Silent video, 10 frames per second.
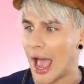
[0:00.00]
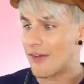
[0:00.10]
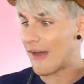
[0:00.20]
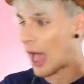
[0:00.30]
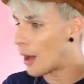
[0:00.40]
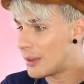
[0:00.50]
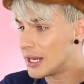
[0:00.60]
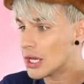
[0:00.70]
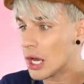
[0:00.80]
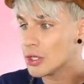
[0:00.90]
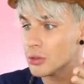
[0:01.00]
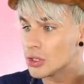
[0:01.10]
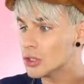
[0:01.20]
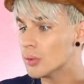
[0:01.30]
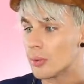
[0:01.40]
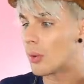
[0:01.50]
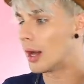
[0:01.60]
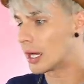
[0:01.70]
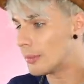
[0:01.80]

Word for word: I have how many on YouTube? What?